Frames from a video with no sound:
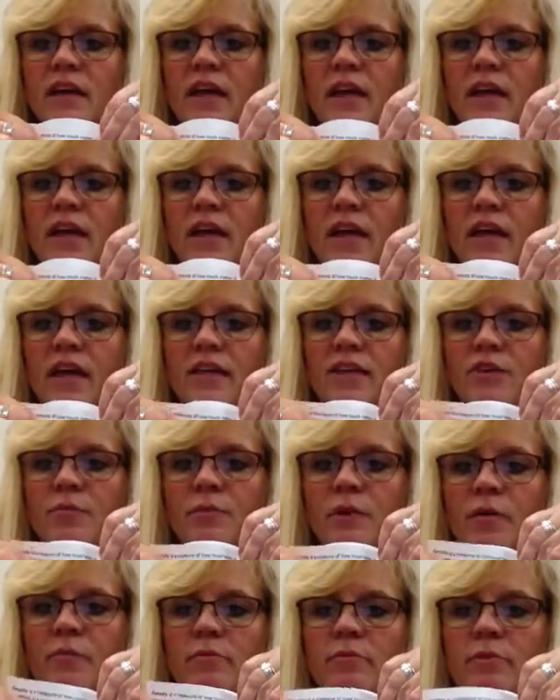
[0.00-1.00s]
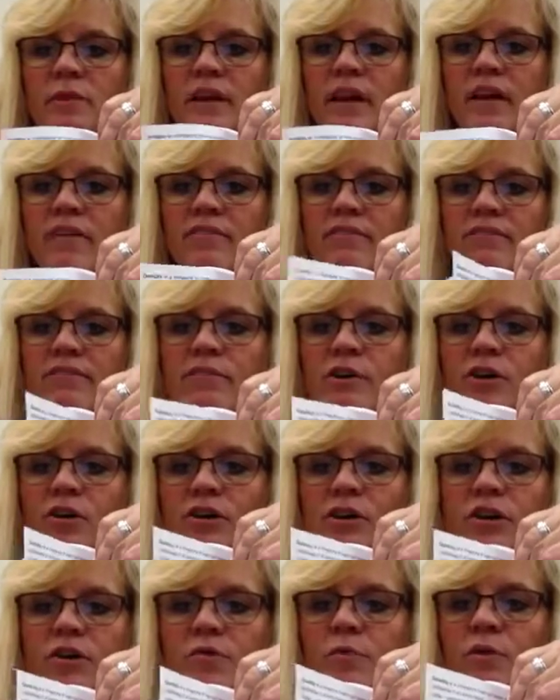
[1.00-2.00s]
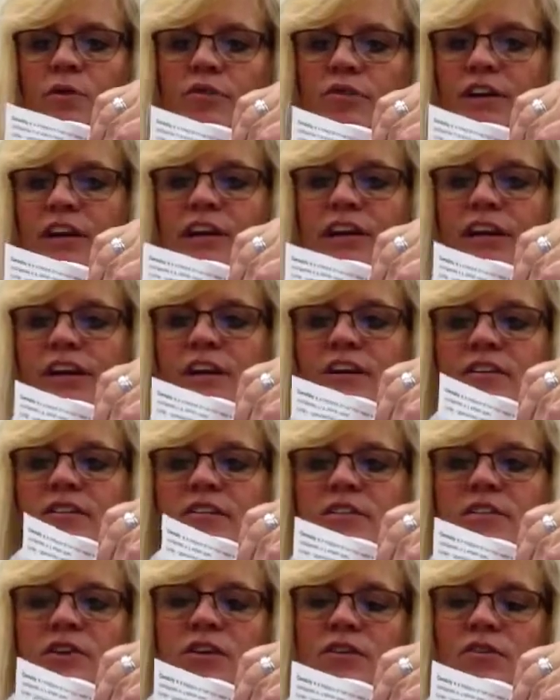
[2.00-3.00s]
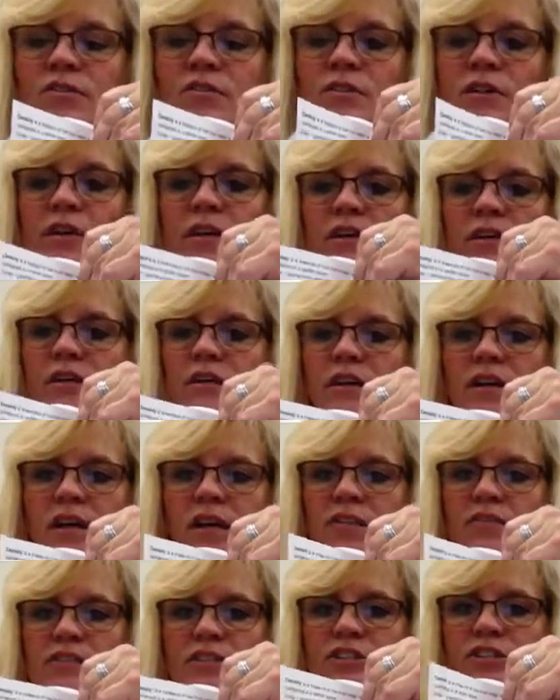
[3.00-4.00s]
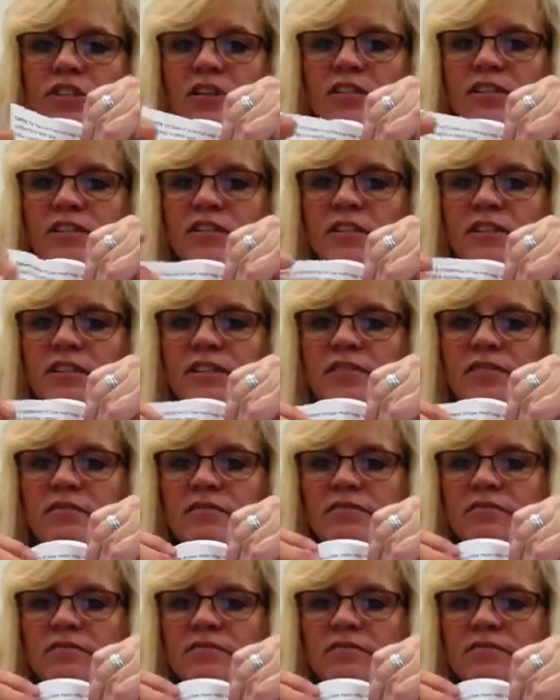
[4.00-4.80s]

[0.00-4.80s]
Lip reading: And you probably have volume over here, so kind of adjust it.